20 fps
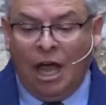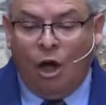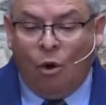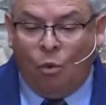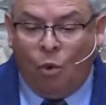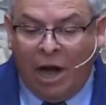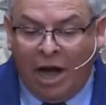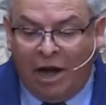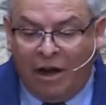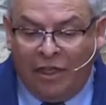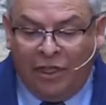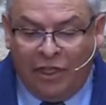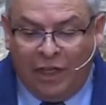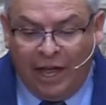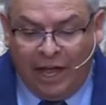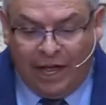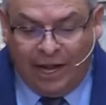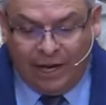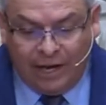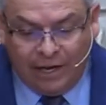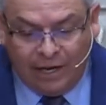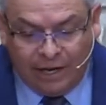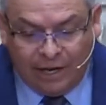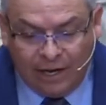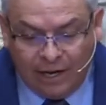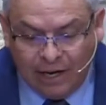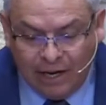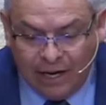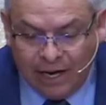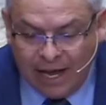Where
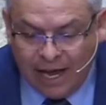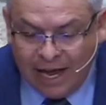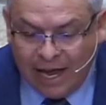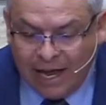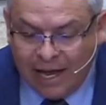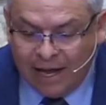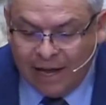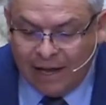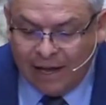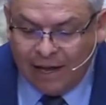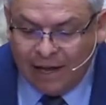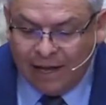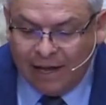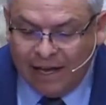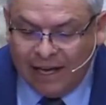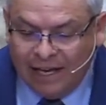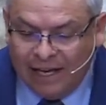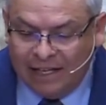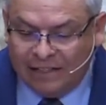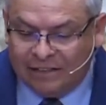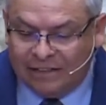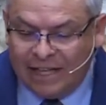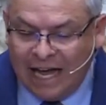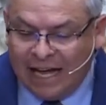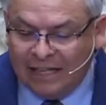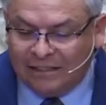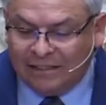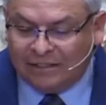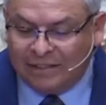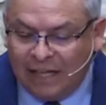then is
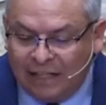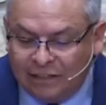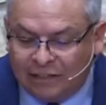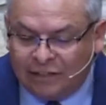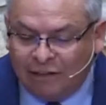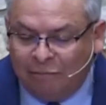that sense